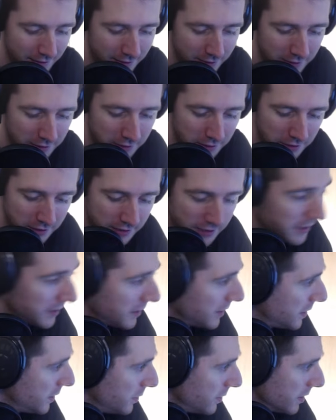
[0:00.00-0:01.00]

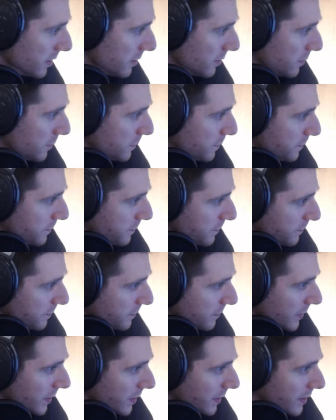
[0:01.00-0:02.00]
Articuno?
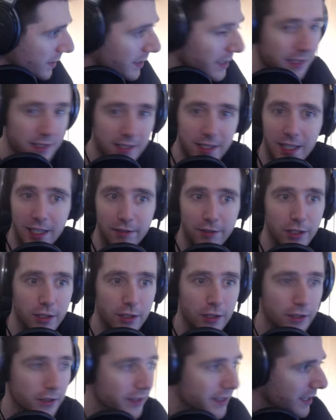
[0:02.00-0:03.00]
He is
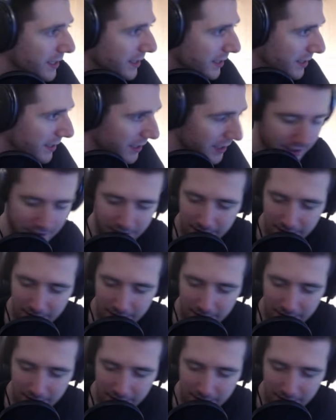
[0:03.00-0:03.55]
level 19.